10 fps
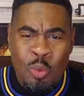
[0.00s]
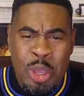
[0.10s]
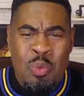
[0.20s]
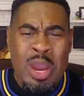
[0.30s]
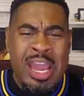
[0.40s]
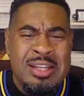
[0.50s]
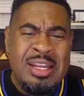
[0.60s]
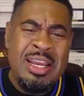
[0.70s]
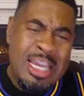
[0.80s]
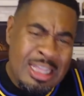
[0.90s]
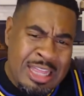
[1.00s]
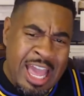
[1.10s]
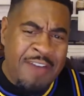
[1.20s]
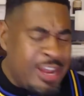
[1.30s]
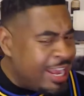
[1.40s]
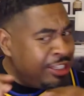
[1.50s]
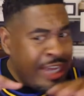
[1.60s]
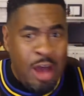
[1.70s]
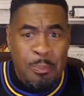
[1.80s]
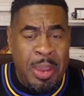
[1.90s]
We went, left, and they
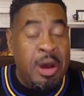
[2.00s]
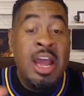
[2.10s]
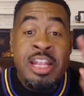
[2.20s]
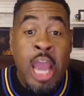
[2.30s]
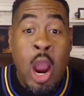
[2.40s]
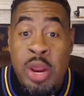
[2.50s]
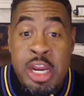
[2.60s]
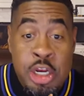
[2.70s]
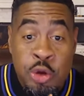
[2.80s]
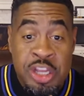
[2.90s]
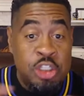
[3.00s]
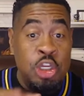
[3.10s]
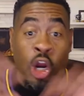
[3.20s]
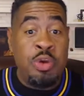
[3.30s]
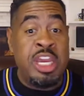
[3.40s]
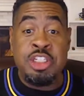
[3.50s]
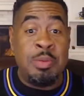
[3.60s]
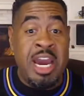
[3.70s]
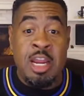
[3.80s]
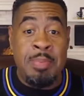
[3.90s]
tell people, they already knew this. You don't get
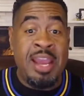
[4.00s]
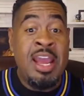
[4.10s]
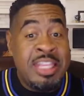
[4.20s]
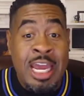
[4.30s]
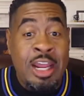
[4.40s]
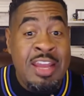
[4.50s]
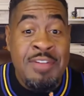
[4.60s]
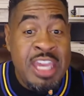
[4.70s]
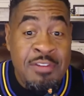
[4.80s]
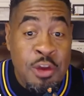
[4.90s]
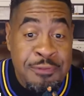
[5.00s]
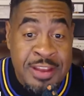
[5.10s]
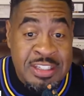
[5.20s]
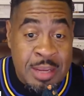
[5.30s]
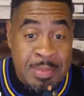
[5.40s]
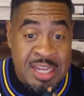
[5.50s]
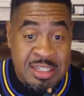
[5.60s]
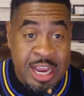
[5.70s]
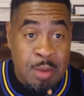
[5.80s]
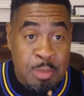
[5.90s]
your money back. They don't even give you 15
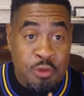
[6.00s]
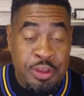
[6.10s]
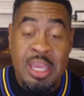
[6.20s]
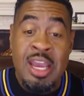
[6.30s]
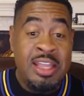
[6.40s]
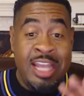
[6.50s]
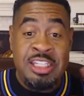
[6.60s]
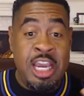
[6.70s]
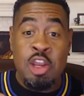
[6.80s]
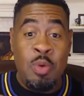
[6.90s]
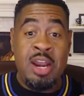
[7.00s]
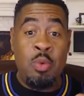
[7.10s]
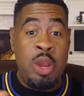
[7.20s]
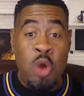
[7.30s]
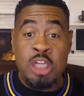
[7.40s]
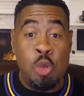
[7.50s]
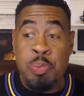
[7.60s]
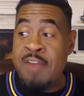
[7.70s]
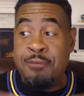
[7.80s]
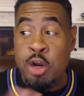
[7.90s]
minutes like a movie. They tell you right away, once you
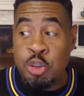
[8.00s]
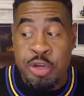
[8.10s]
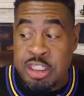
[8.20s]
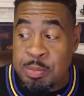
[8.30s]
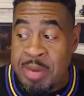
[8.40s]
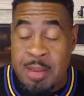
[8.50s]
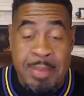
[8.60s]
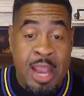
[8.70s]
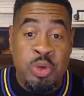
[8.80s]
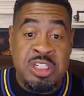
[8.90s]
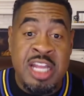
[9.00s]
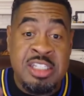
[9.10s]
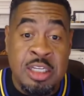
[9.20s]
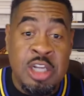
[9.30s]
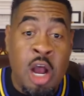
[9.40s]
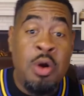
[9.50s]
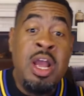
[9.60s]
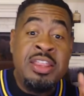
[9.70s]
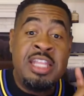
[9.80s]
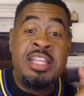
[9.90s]
pay for it, you don't get your money back, which lets us
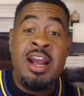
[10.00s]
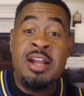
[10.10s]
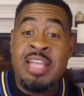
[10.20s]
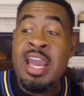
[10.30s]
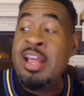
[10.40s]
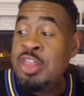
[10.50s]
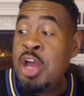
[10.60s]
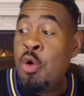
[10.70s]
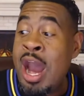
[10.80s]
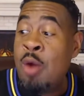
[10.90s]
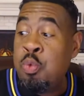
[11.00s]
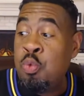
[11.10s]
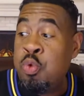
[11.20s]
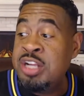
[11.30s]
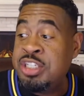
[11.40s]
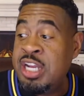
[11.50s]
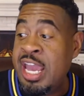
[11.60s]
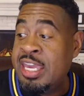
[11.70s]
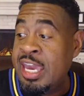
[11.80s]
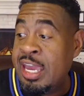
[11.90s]
know that they know how raunchy
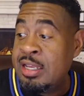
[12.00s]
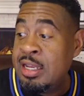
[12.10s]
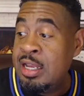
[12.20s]
they get.